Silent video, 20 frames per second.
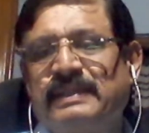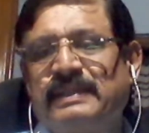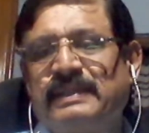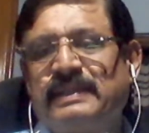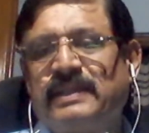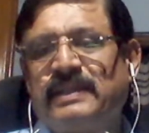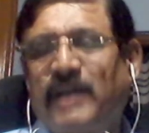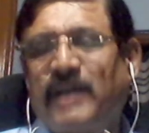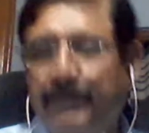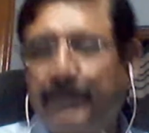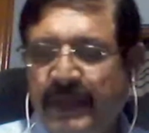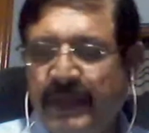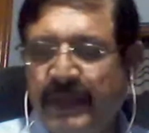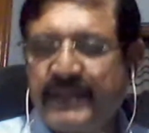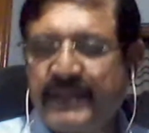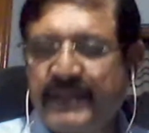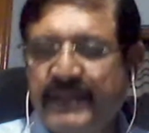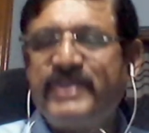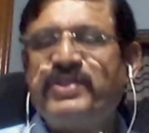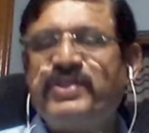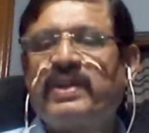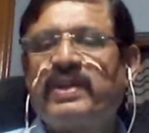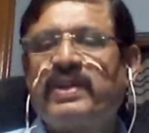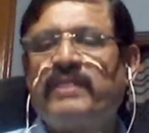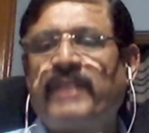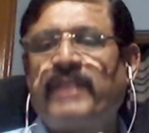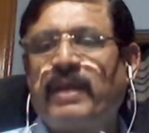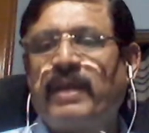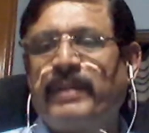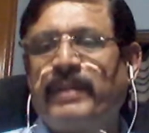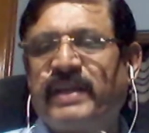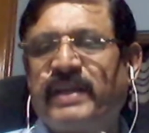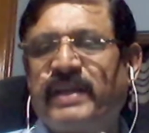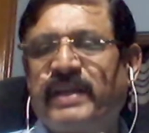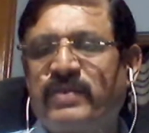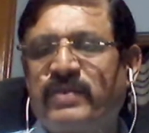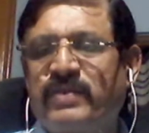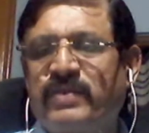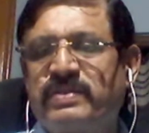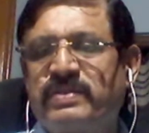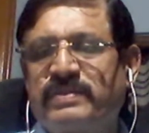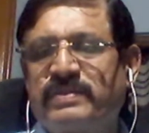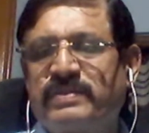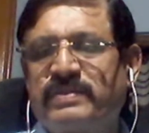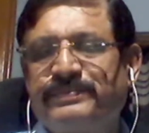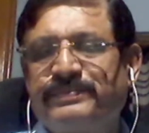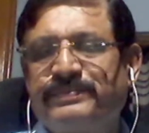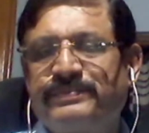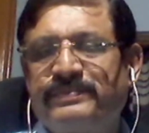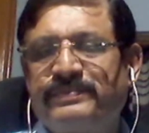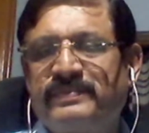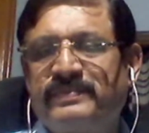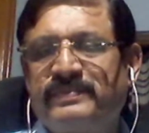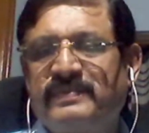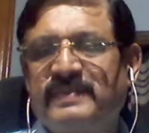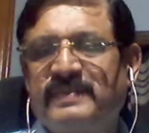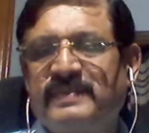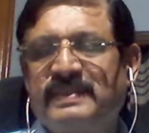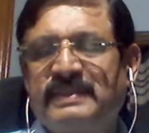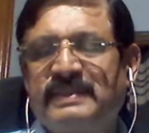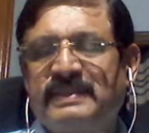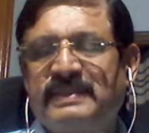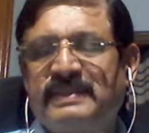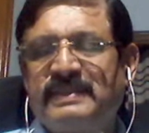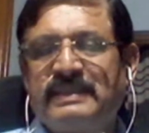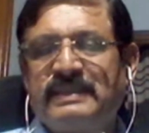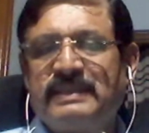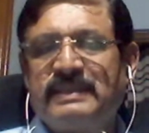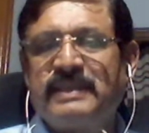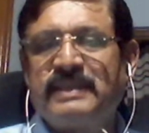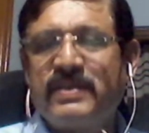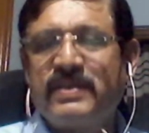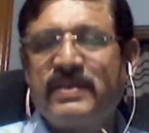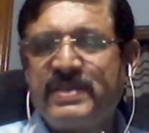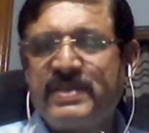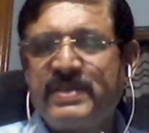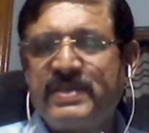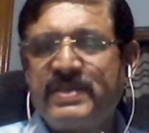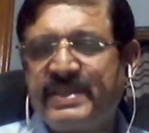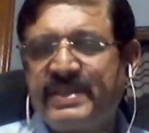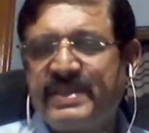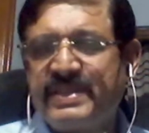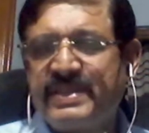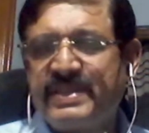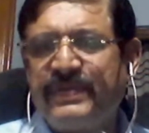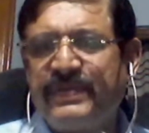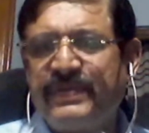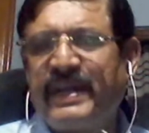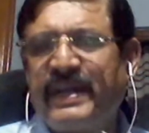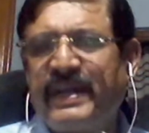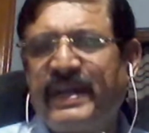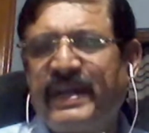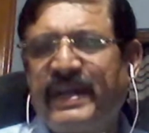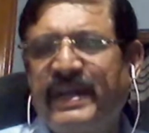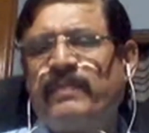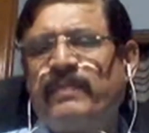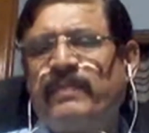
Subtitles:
upheld the decision of Allahabad High Court. That was the first case wherein